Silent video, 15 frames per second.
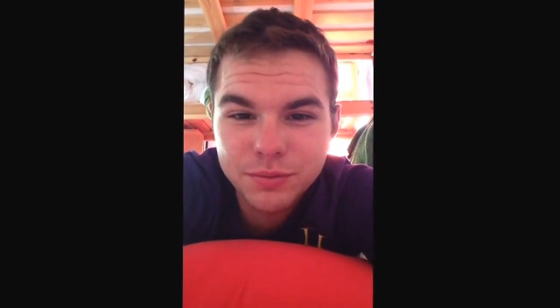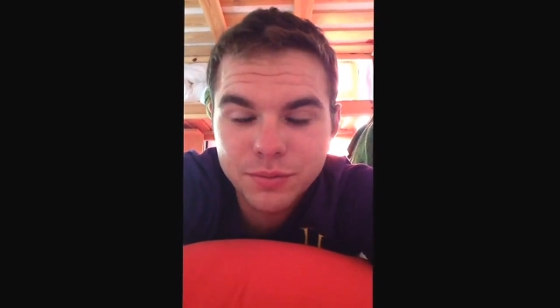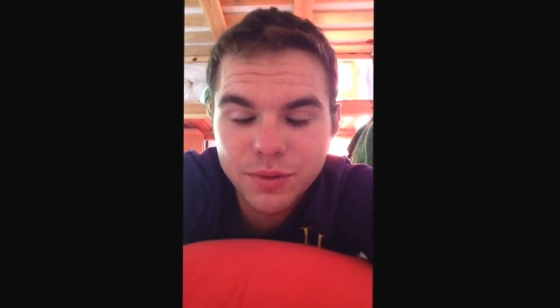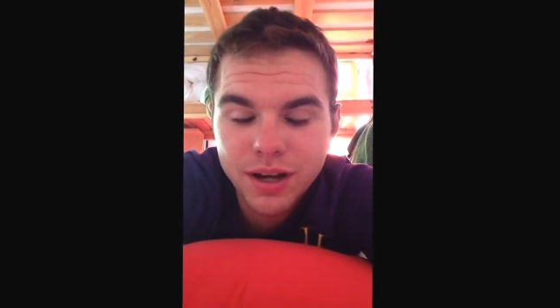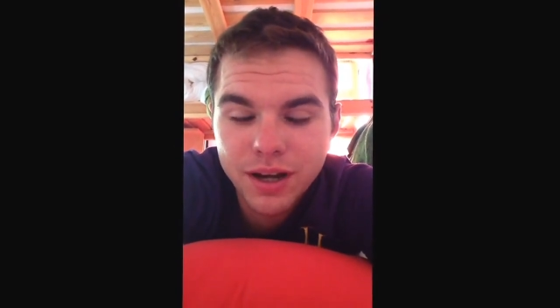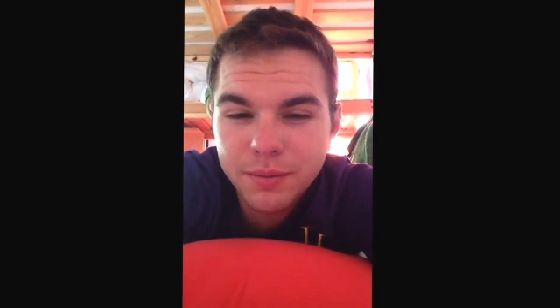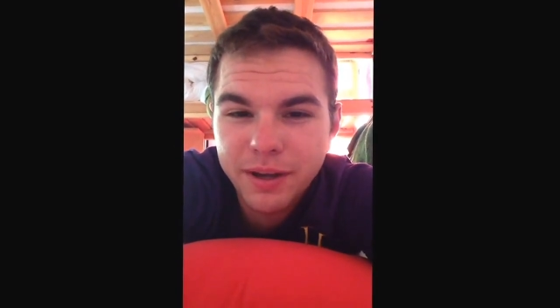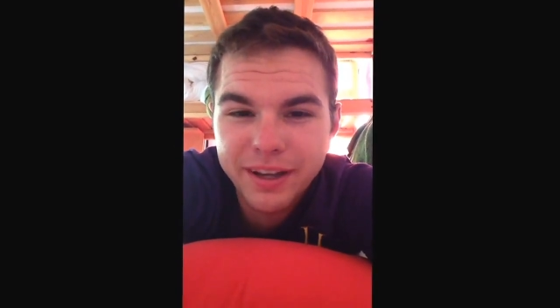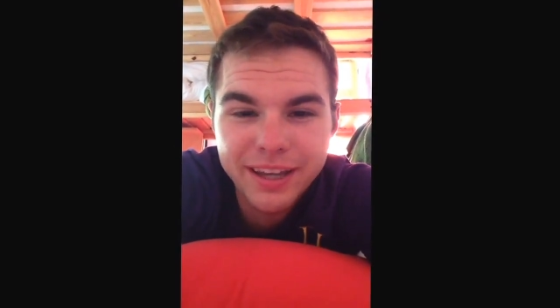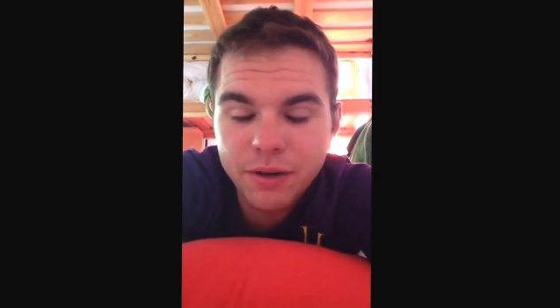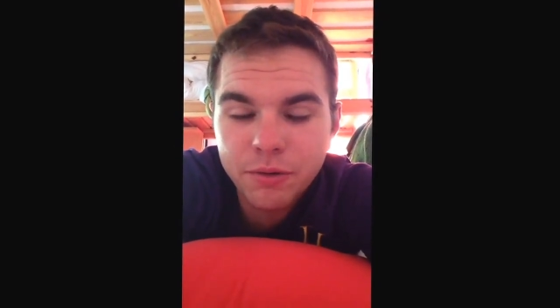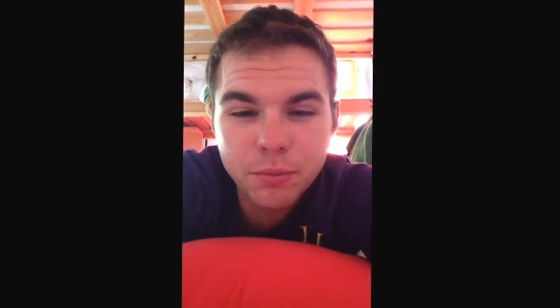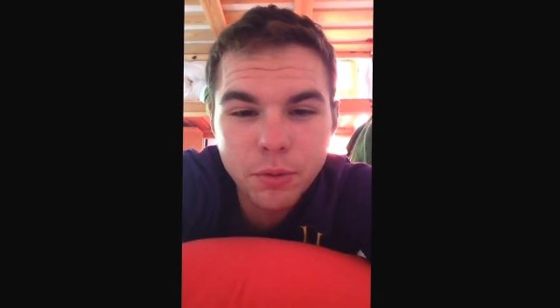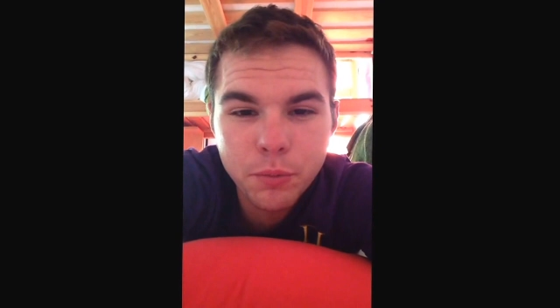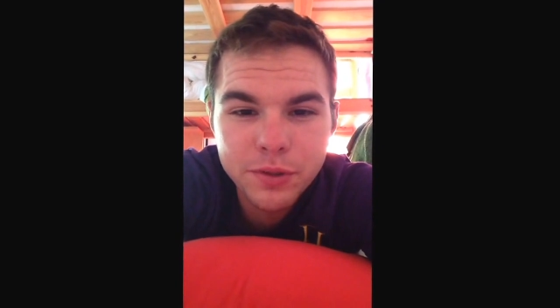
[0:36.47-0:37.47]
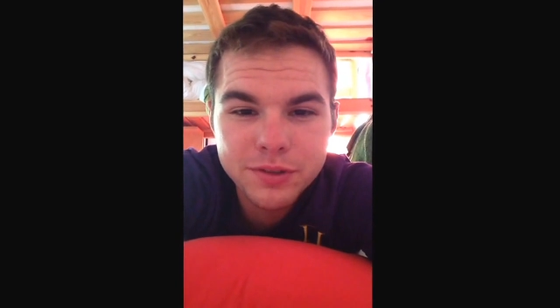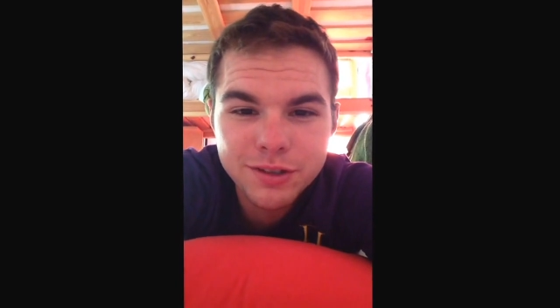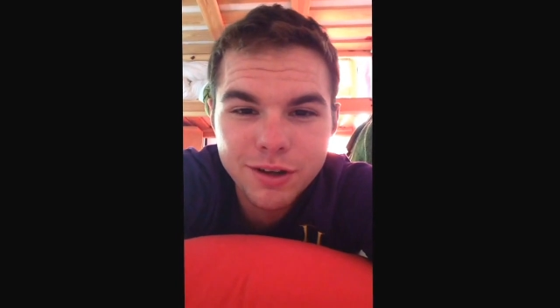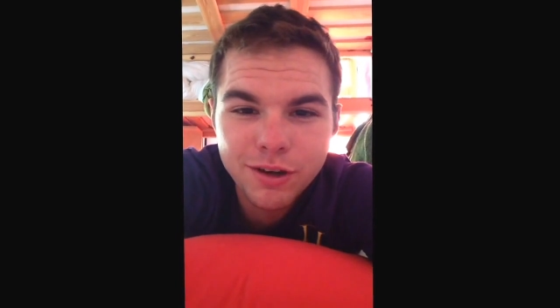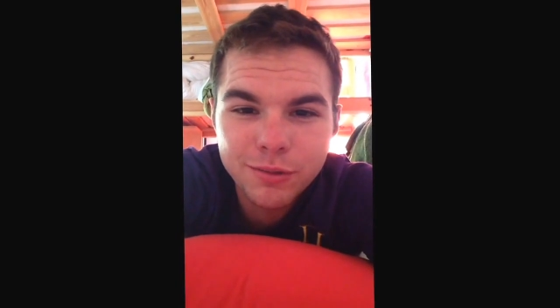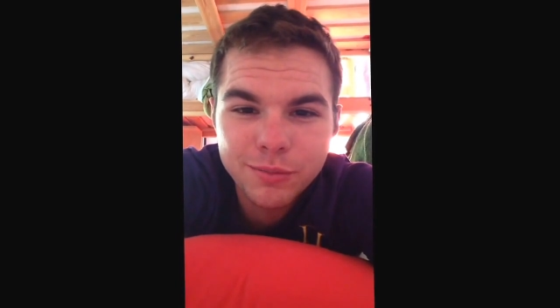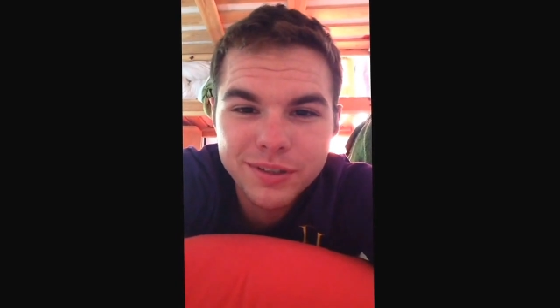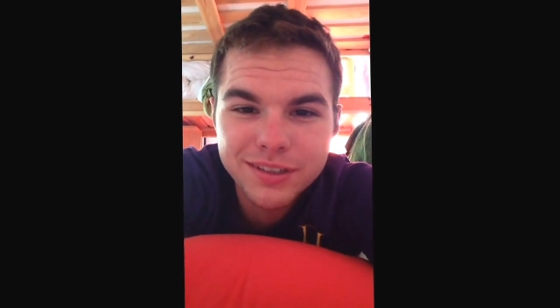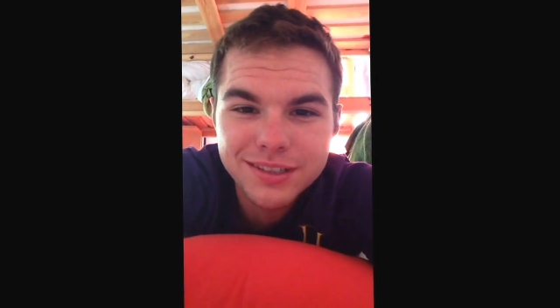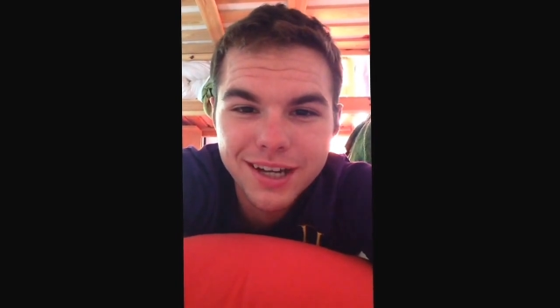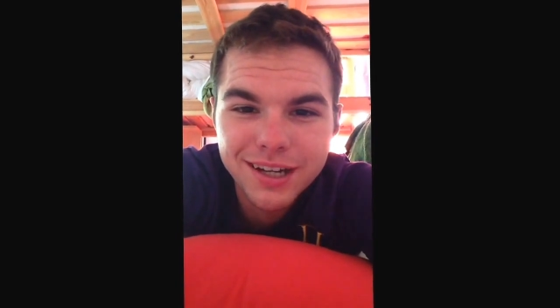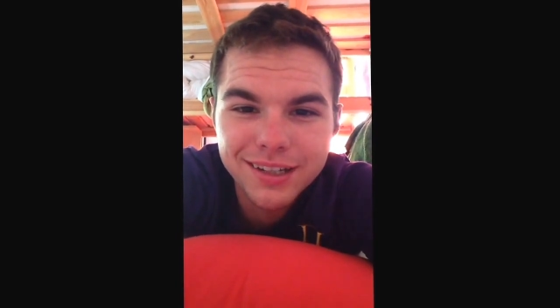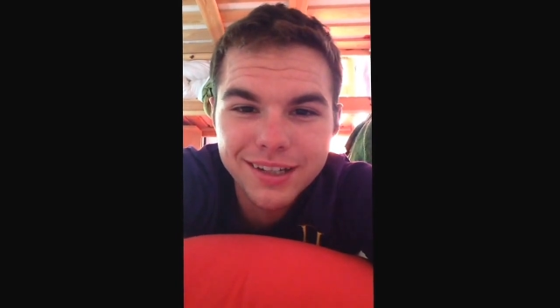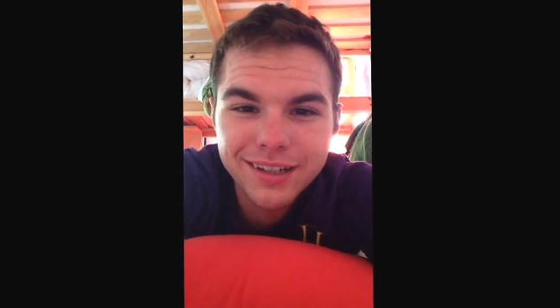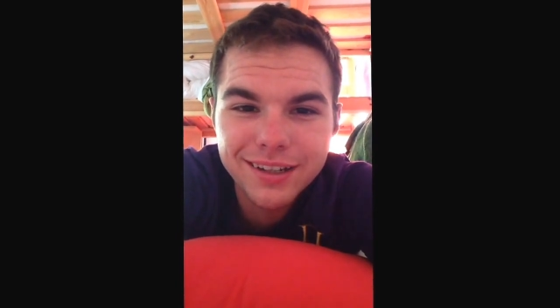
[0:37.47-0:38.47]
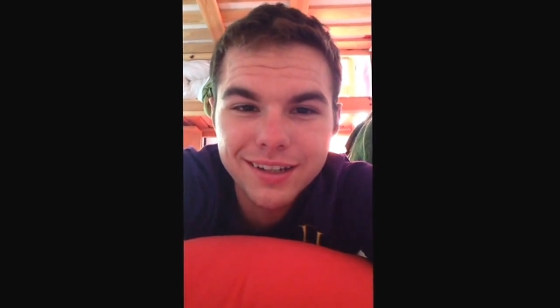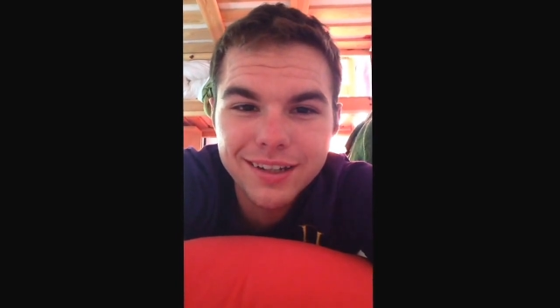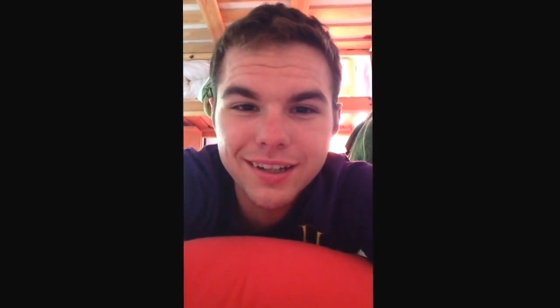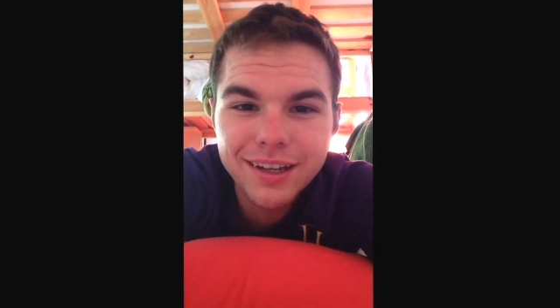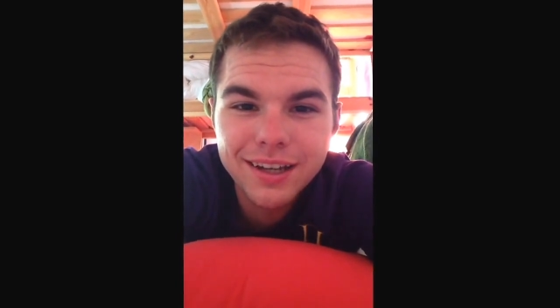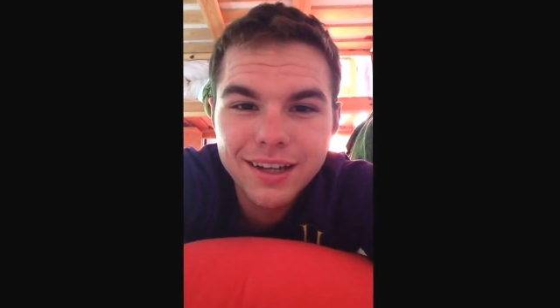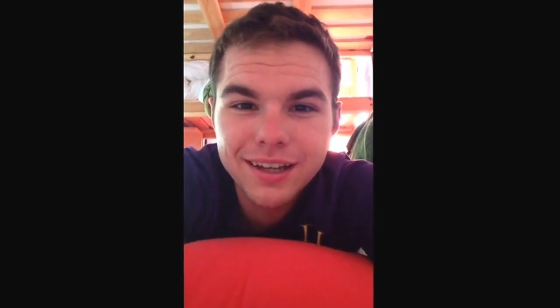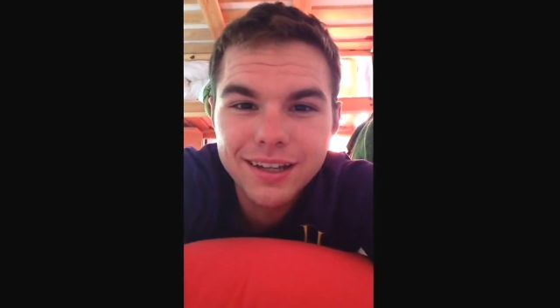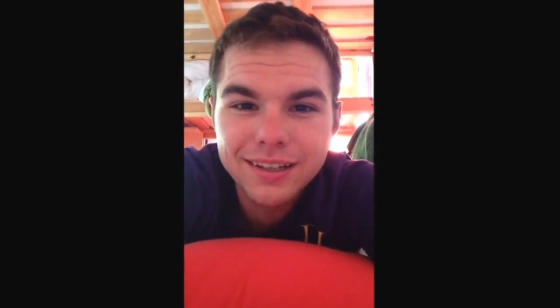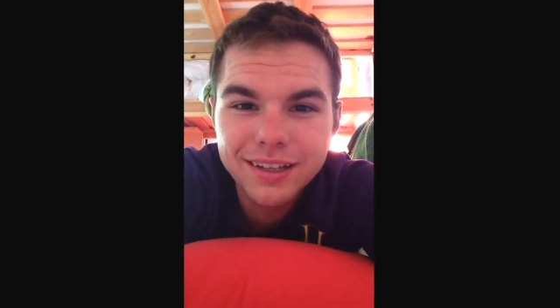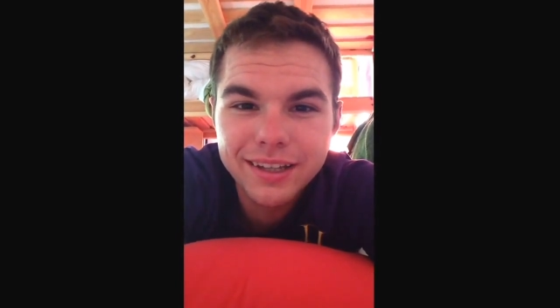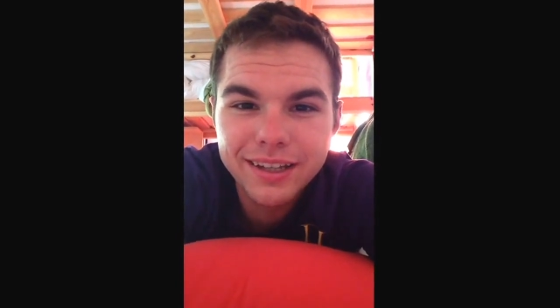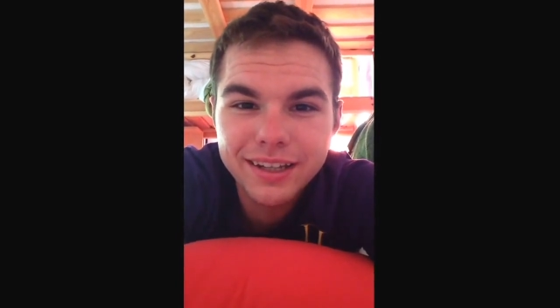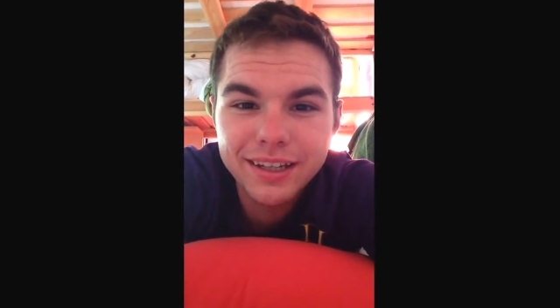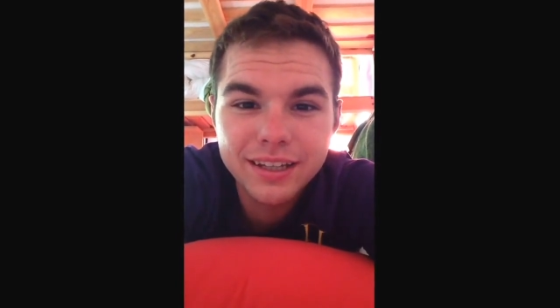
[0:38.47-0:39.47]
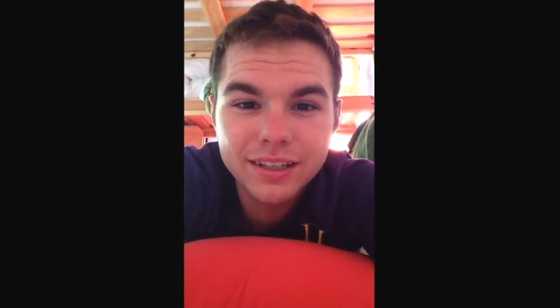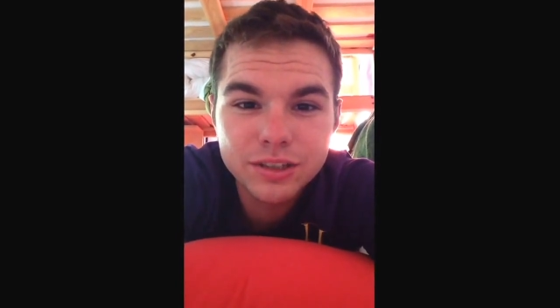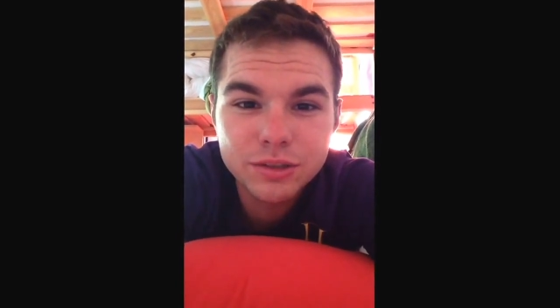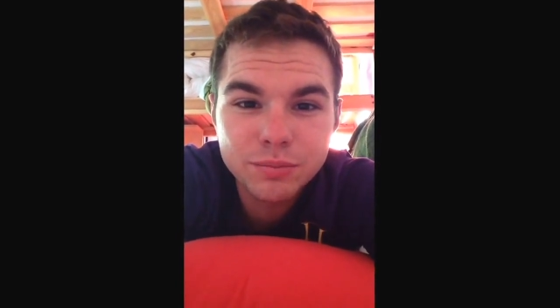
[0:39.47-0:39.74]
I can't remember what it's called, but it's kind of like an English